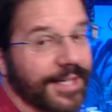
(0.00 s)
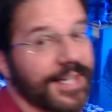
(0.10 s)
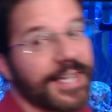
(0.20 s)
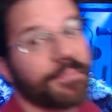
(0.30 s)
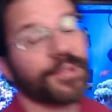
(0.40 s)

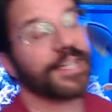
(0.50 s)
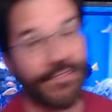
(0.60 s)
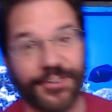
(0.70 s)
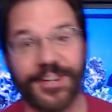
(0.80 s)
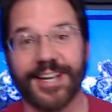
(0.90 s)
And believe
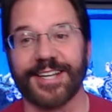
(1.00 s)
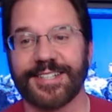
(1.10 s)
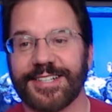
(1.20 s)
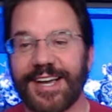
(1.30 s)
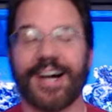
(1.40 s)
it or
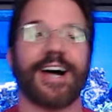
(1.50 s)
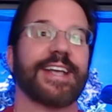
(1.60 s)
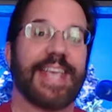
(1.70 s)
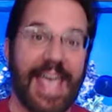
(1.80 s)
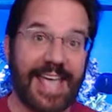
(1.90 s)
not,
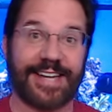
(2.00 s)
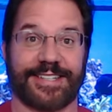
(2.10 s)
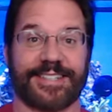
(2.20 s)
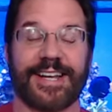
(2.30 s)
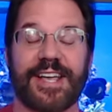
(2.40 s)
again,
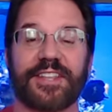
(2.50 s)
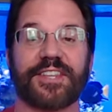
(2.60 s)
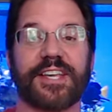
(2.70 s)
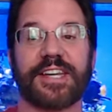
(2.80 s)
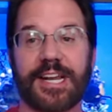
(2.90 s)

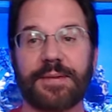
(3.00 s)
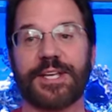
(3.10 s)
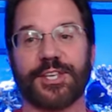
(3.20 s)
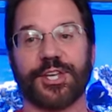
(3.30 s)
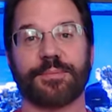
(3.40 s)
the anemone
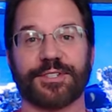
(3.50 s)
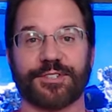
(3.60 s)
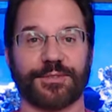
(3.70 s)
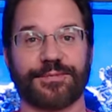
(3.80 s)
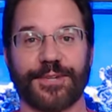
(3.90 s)
cube was
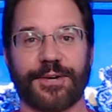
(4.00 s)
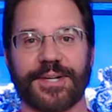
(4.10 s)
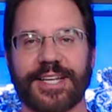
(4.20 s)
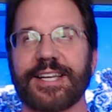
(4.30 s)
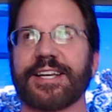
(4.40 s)

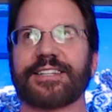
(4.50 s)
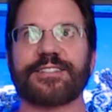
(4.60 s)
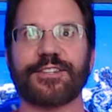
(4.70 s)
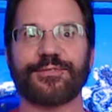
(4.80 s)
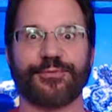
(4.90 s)
overflowing.
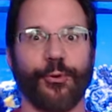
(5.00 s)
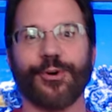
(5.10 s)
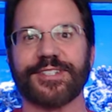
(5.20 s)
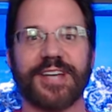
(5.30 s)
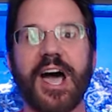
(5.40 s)
This is
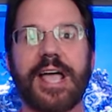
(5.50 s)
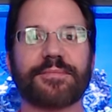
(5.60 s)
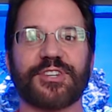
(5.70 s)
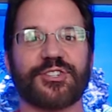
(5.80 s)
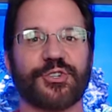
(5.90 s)
4 times
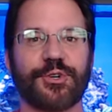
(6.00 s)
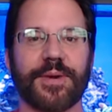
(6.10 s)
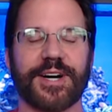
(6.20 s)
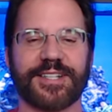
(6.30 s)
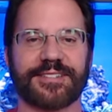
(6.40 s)
in 2
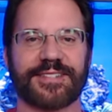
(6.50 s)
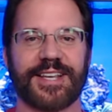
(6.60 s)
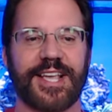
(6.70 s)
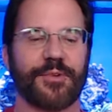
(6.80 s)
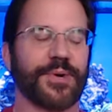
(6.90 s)
months
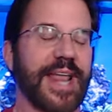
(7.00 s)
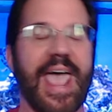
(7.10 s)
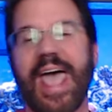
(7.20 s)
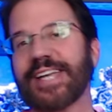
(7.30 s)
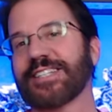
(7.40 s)
when it
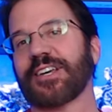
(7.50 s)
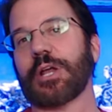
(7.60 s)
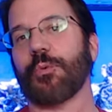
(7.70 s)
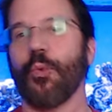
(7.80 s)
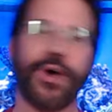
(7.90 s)
hadn't done
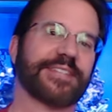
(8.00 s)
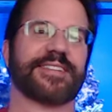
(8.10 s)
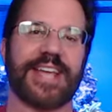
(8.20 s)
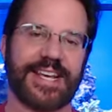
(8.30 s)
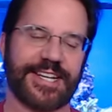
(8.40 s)
it once
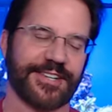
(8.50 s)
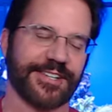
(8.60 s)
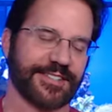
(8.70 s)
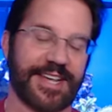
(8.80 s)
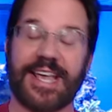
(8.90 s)
in 8
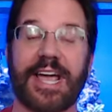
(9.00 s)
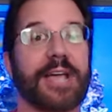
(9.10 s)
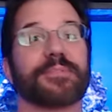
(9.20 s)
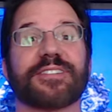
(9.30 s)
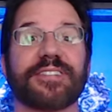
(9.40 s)
years. And
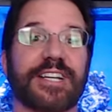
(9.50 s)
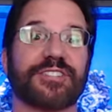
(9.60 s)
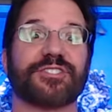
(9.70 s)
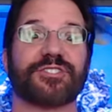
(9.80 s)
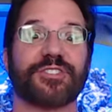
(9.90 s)
I'm just like
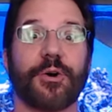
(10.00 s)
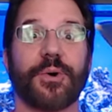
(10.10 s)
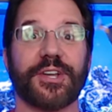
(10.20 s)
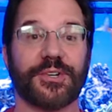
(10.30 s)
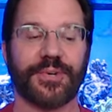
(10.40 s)

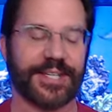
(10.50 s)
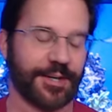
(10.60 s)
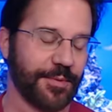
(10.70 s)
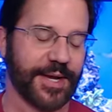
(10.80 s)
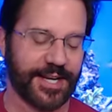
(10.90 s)
so annoyed.
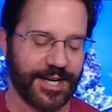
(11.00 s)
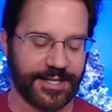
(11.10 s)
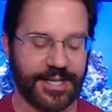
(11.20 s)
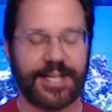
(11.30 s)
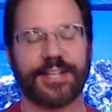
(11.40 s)
Oh my
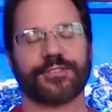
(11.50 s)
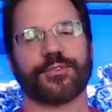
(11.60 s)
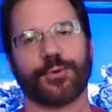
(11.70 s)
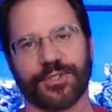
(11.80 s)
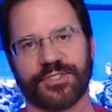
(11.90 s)
God. So
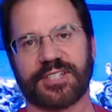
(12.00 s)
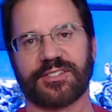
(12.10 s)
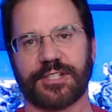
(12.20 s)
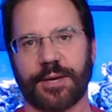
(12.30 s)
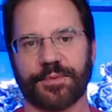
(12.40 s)
of course I
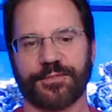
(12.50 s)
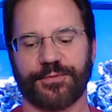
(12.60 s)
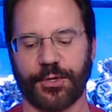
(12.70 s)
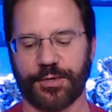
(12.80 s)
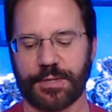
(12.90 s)
stopped the
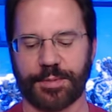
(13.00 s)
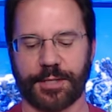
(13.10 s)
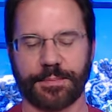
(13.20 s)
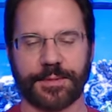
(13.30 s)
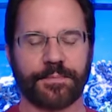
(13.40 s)
flow to the
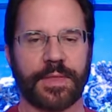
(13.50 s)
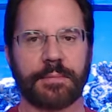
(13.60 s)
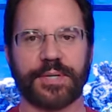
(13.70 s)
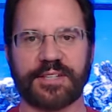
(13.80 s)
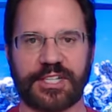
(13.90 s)
pump.
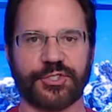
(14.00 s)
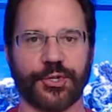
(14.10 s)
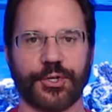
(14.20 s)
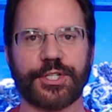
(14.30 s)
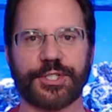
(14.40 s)
But as I
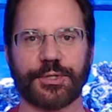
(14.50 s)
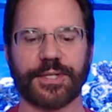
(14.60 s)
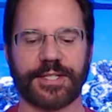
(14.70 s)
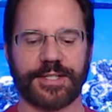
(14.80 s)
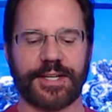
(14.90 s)
turned to do
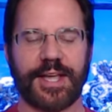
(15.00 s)
it,